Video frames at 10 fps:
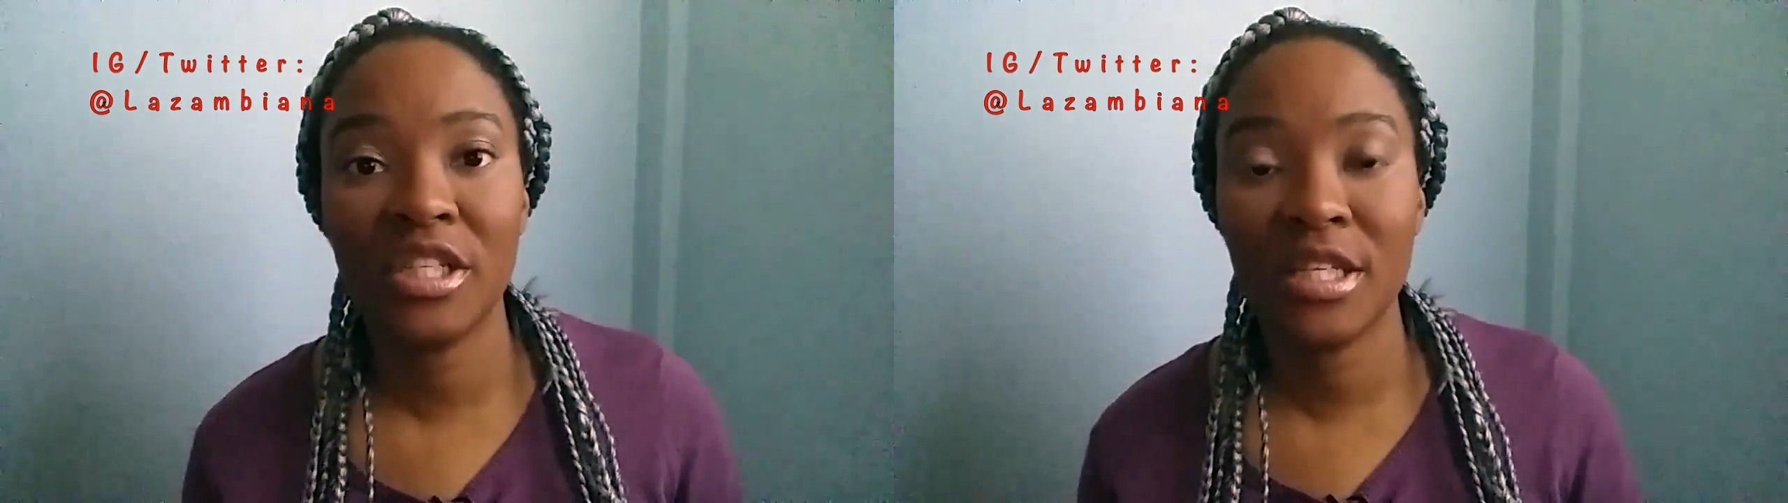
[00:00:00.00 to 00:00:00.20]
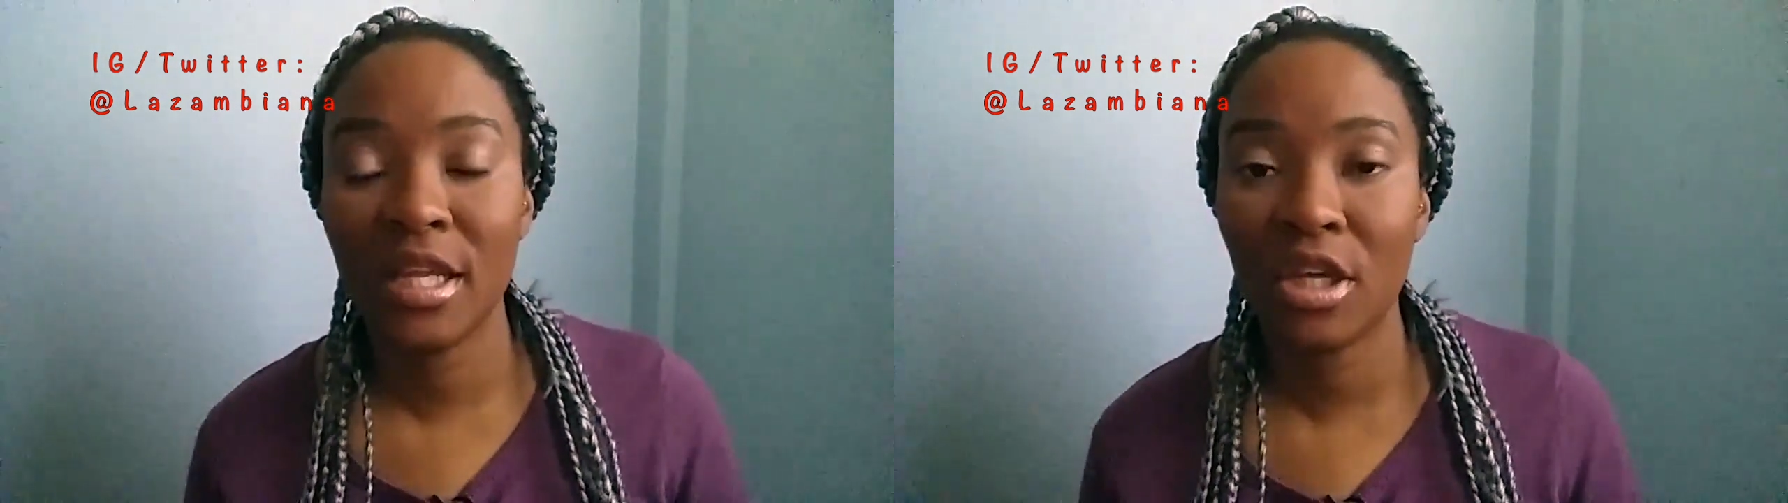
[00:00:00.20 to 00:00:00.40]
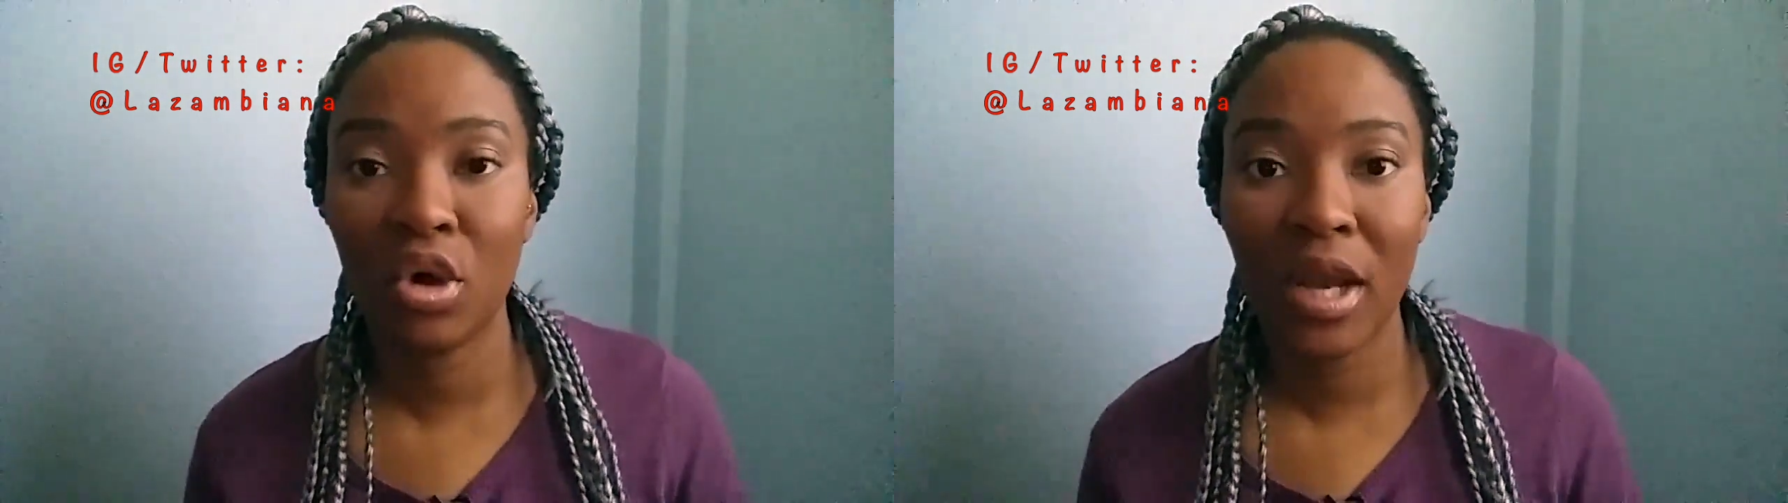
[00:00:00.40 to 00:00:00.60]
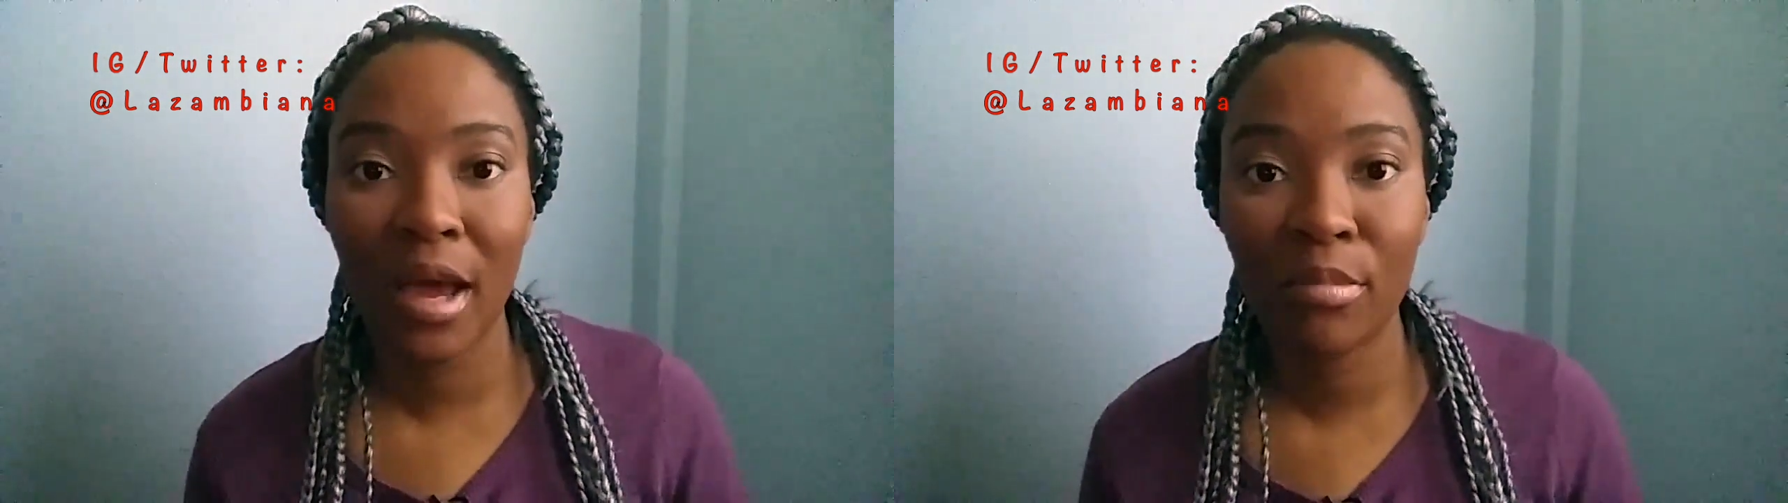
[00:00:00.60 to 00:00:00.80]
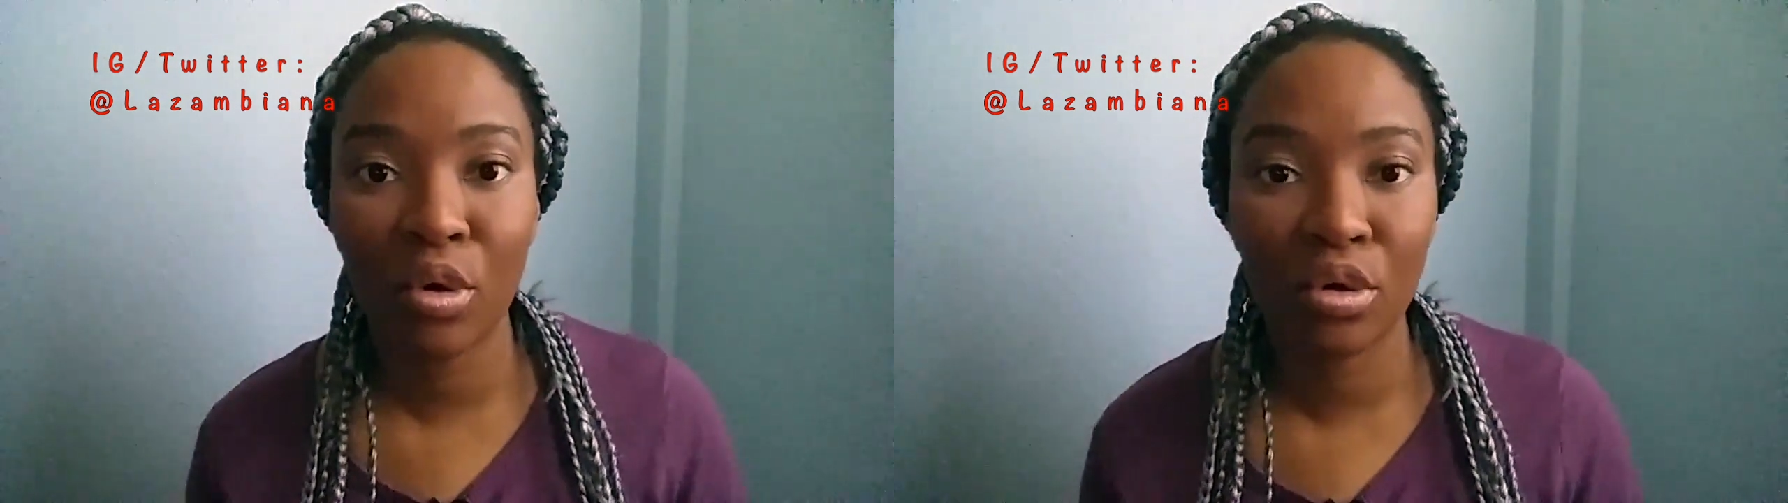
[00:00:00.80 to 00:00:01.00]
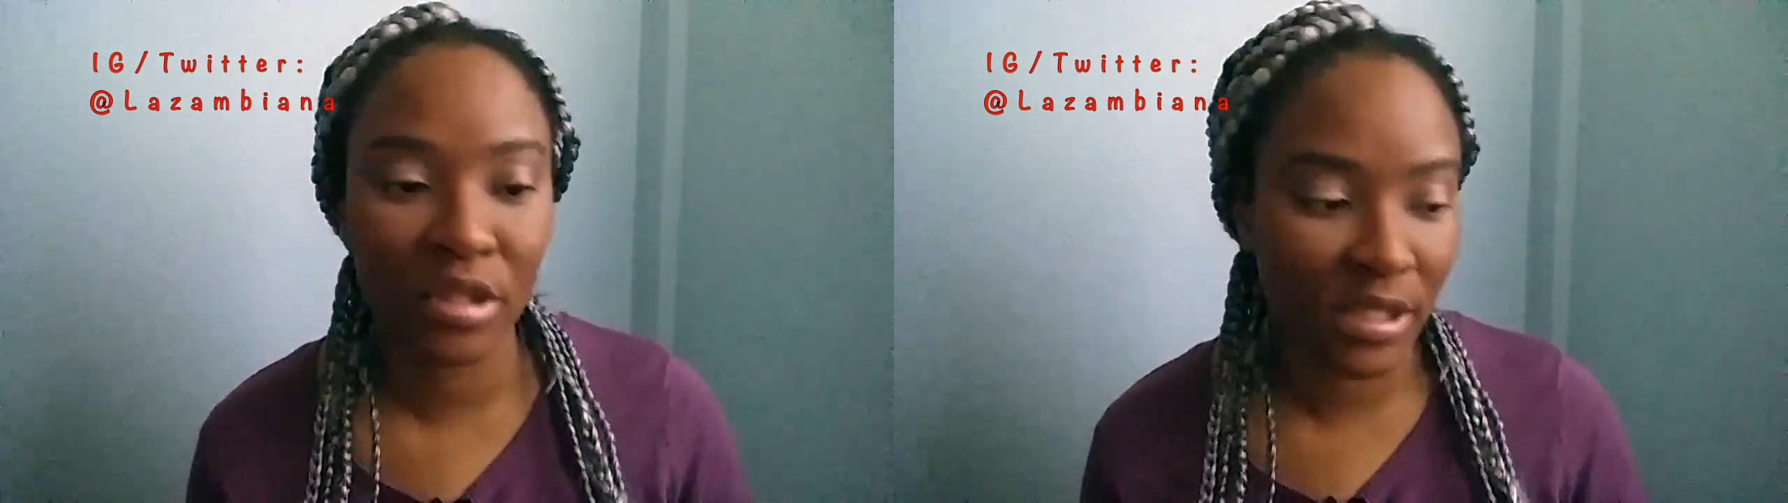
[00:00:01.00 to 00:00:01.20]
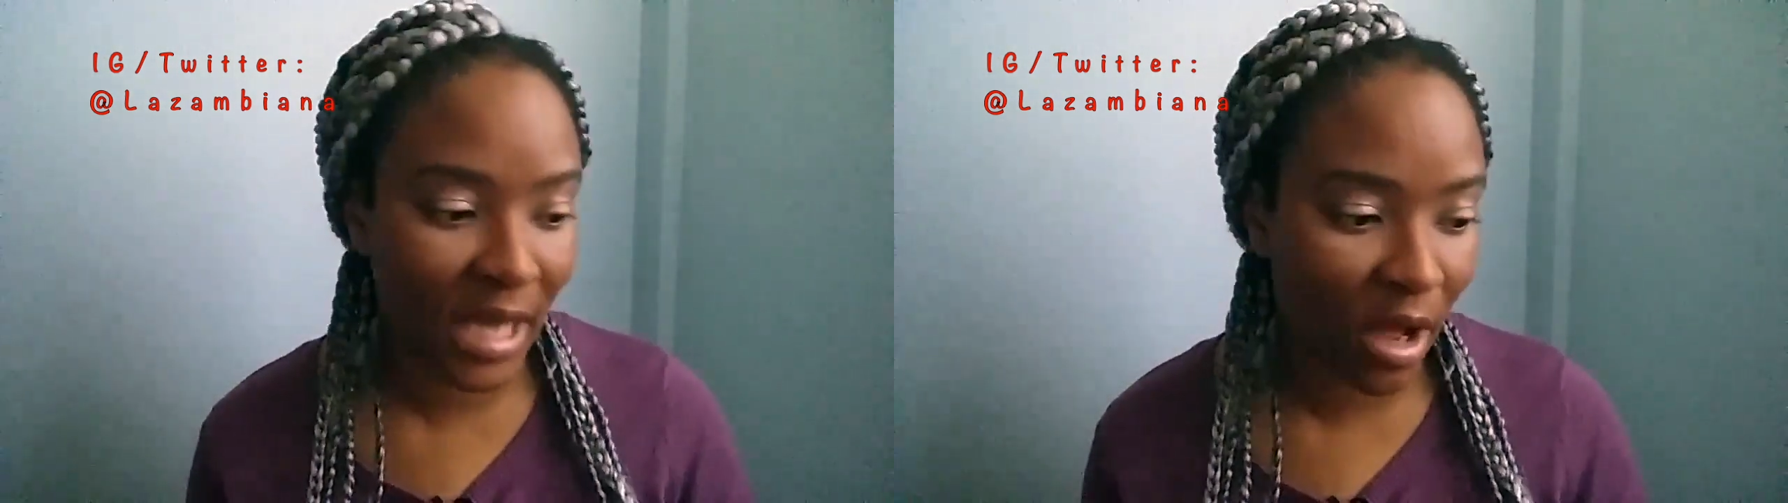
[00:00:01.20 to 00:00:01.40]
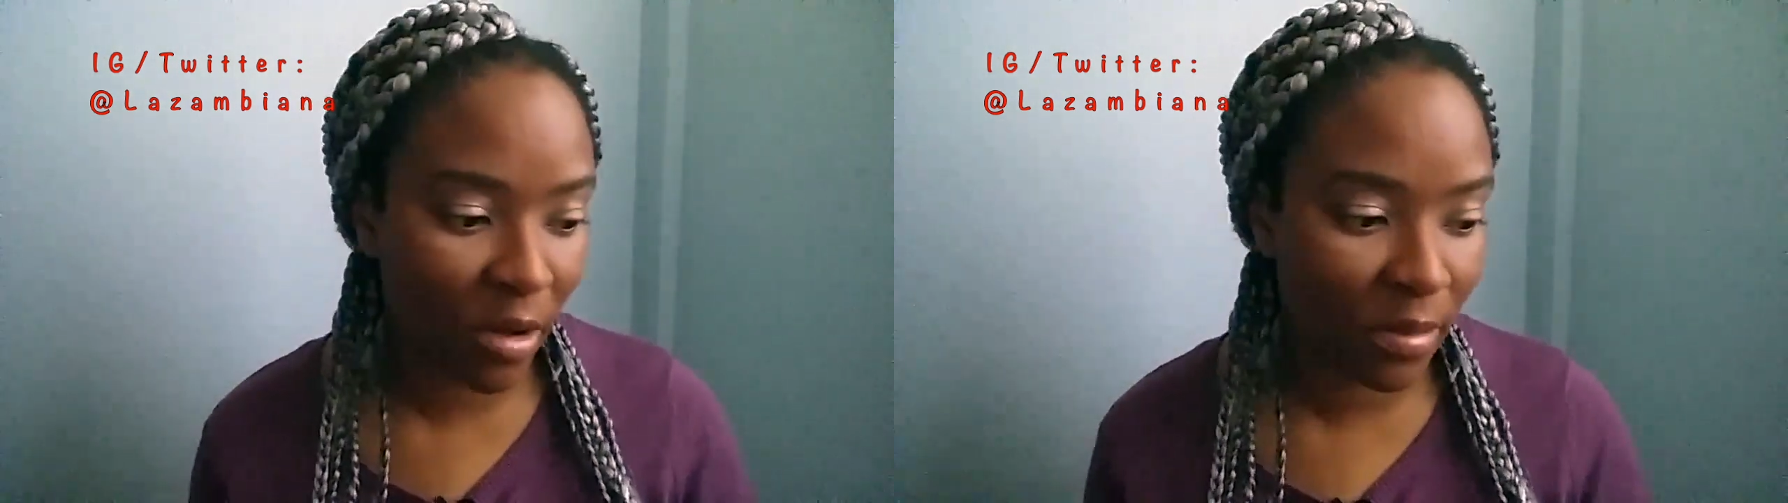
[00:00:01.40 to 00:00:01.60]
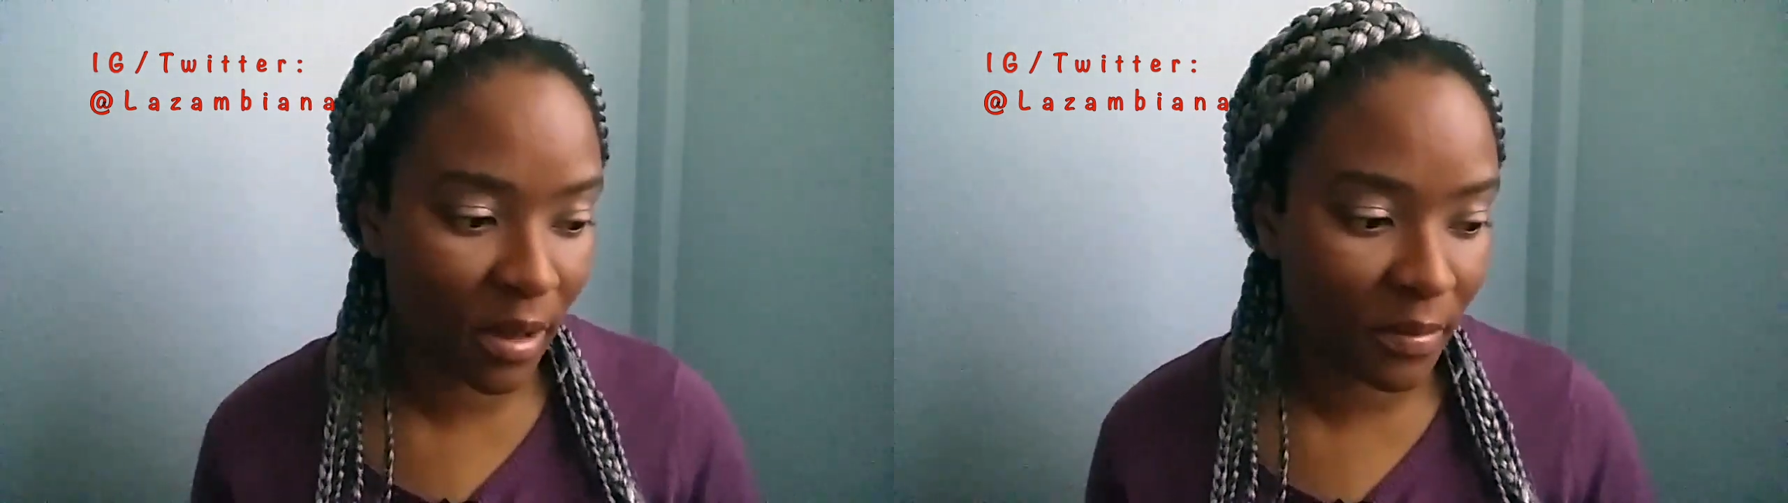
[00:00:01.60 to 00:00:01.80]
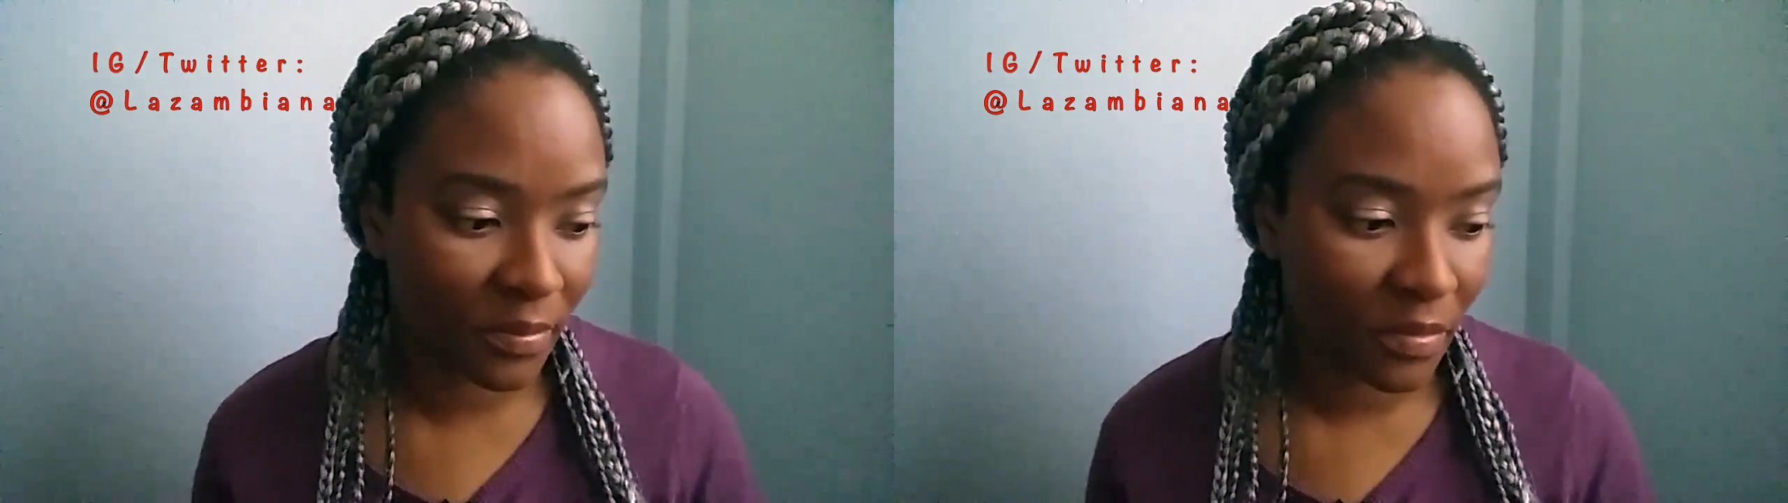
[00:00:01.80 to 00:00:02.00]
another collabo on this
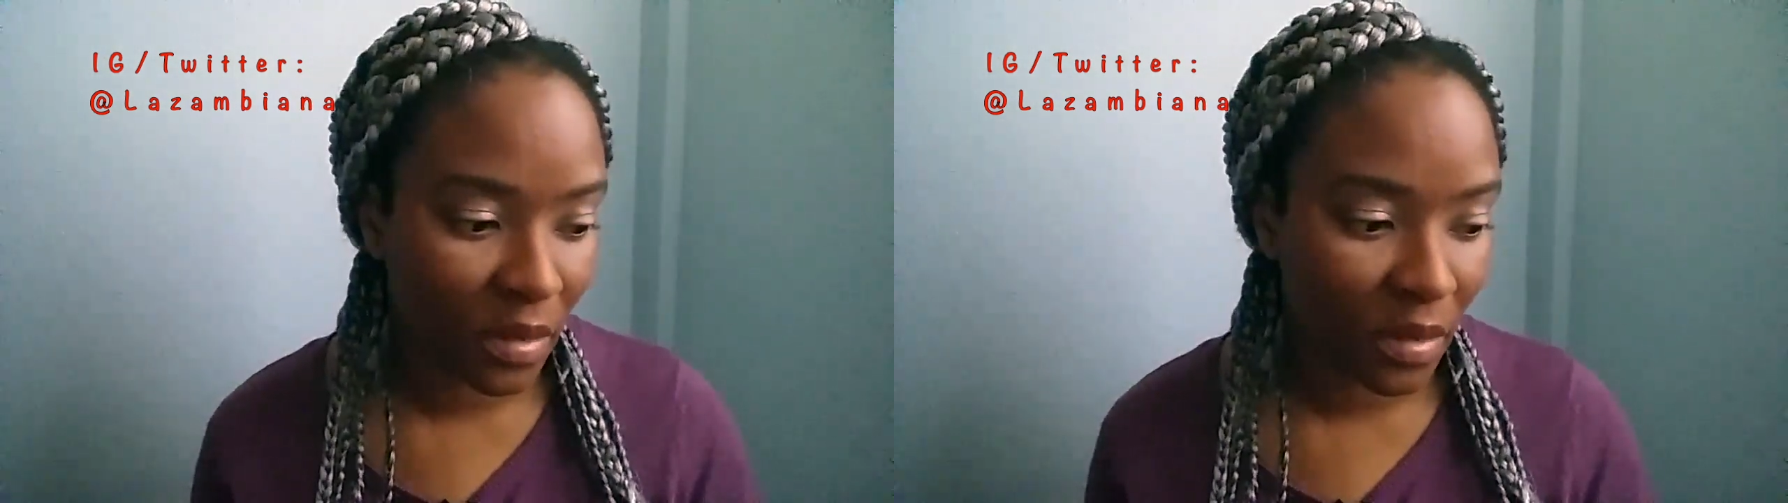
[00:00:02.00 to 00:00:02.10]
album